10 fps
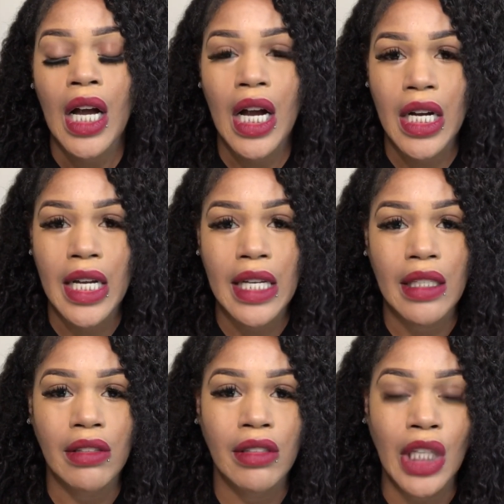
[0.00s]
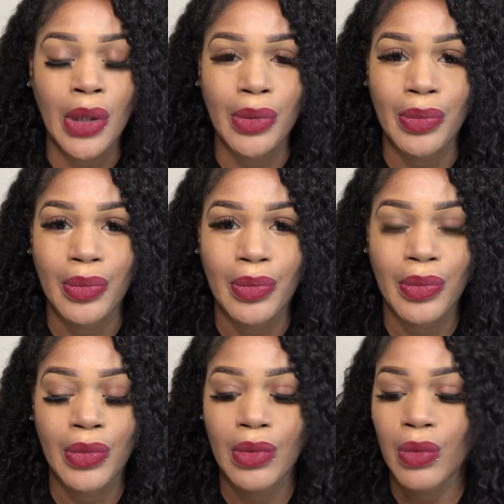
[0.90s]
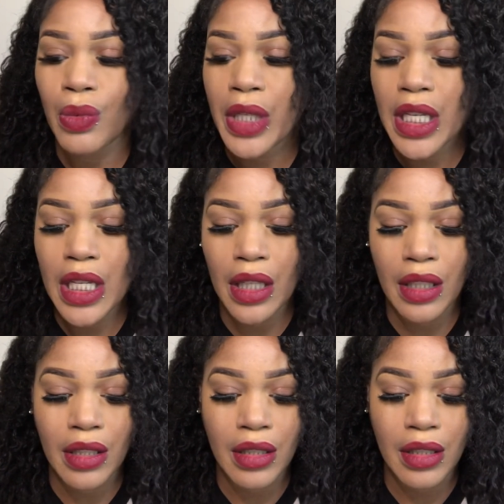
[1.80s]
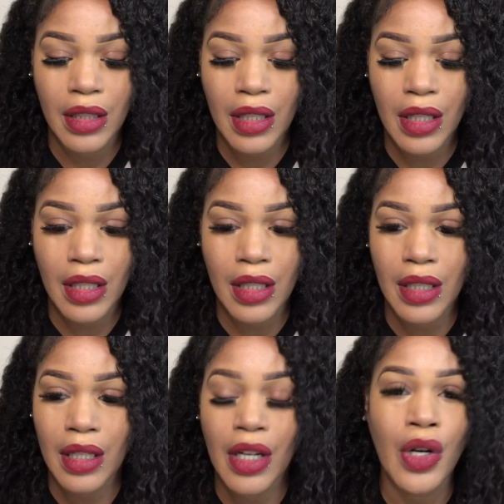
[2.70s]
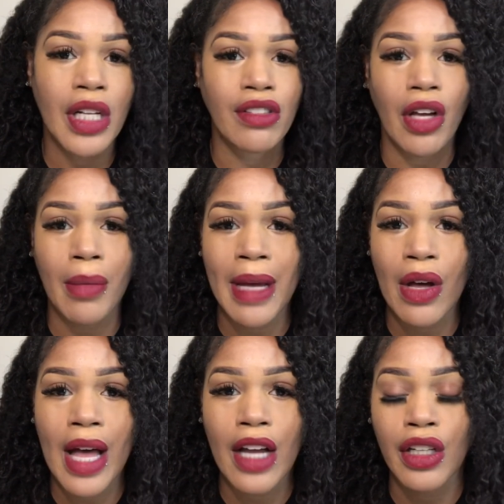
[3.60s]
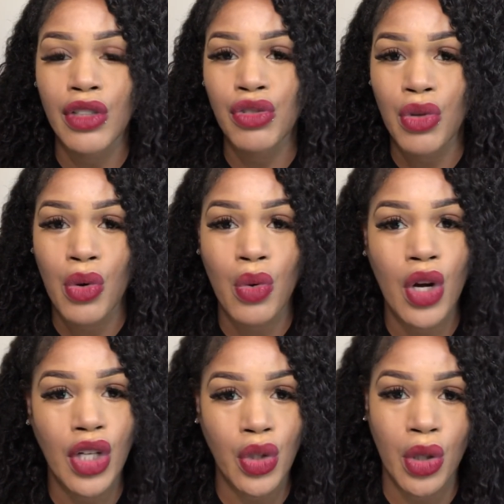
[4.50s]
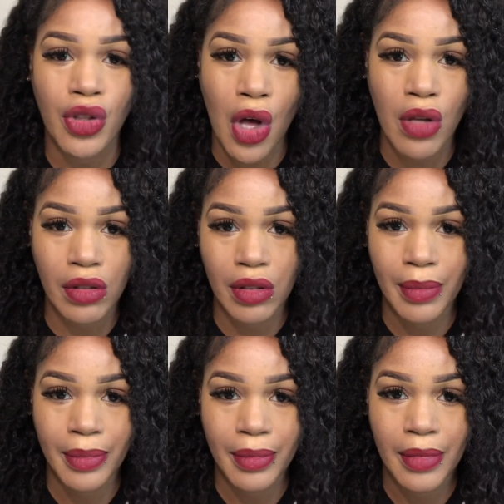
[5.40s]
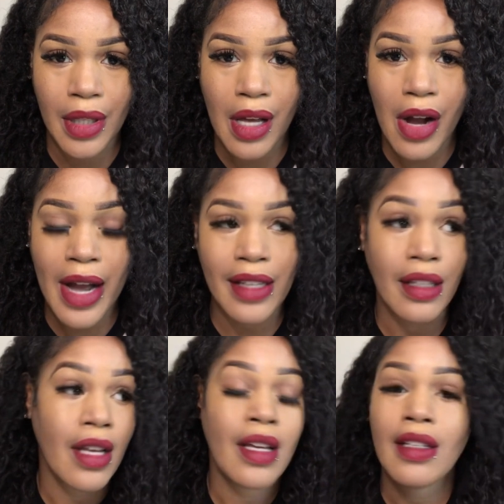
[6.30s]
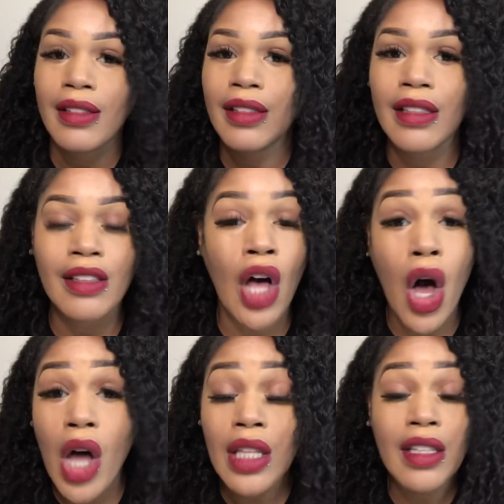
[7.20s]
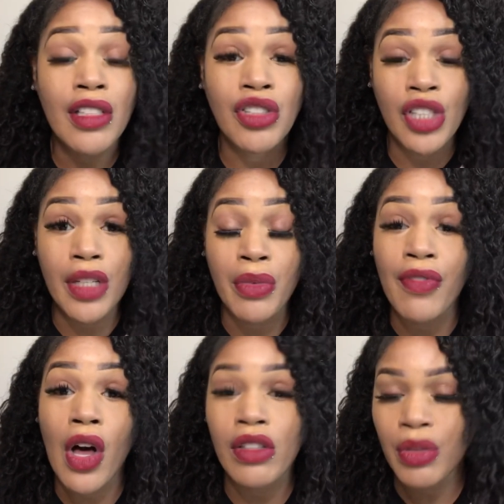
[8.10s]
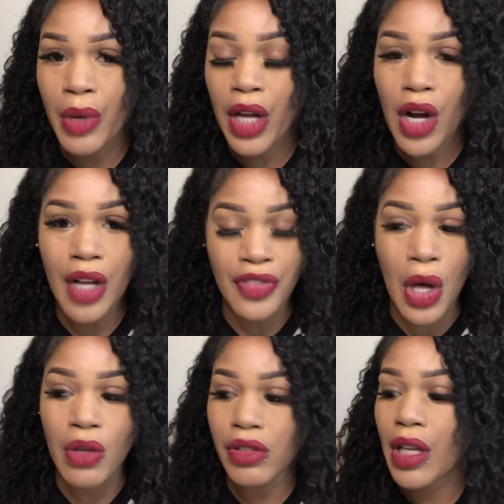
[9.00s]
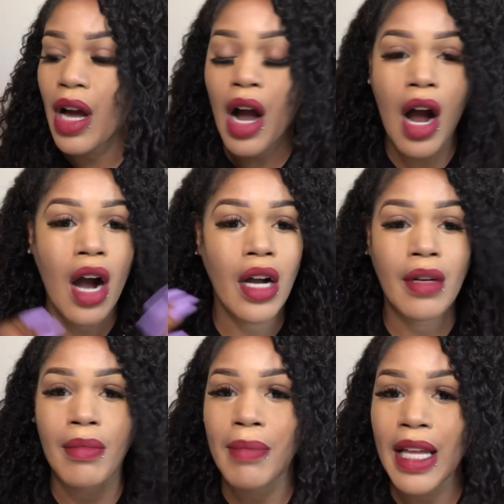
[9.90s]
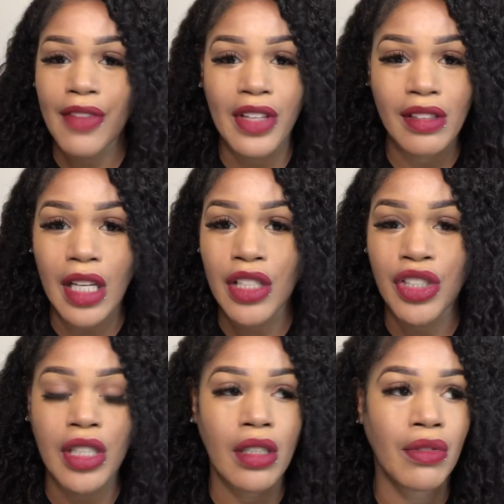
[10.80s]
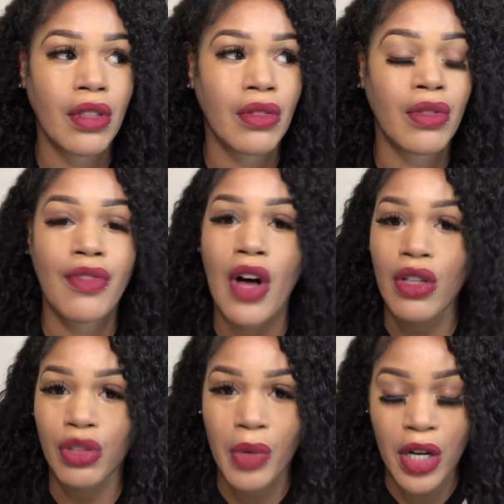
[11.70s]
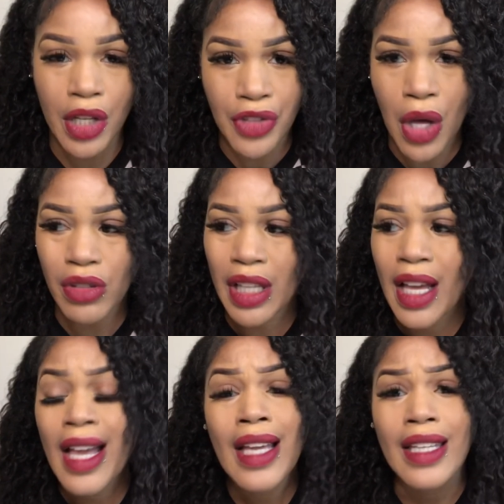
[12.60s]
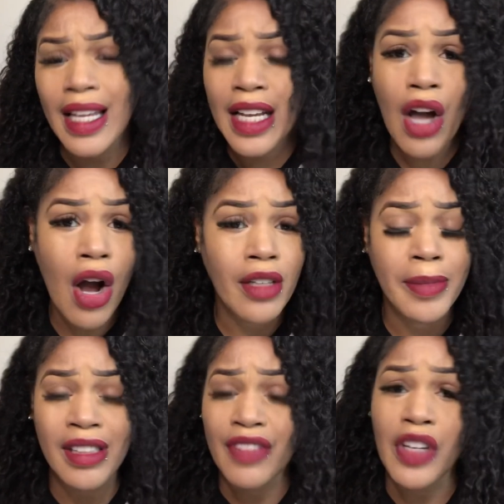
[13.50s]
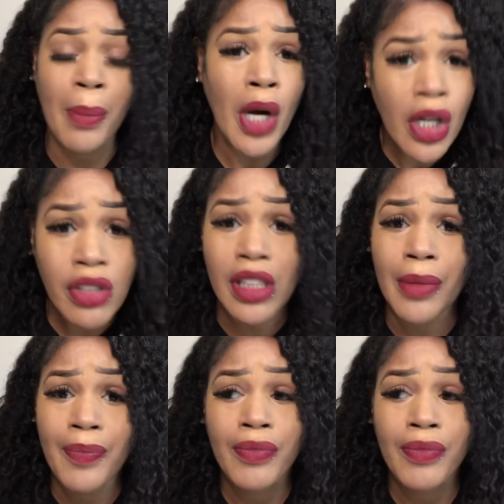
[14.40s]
All right, so we are going to talk about how to control your thoughts. All right, since all of this shit revolves around our thoughts, our manifestation revolves around our thoughts, getting our specific person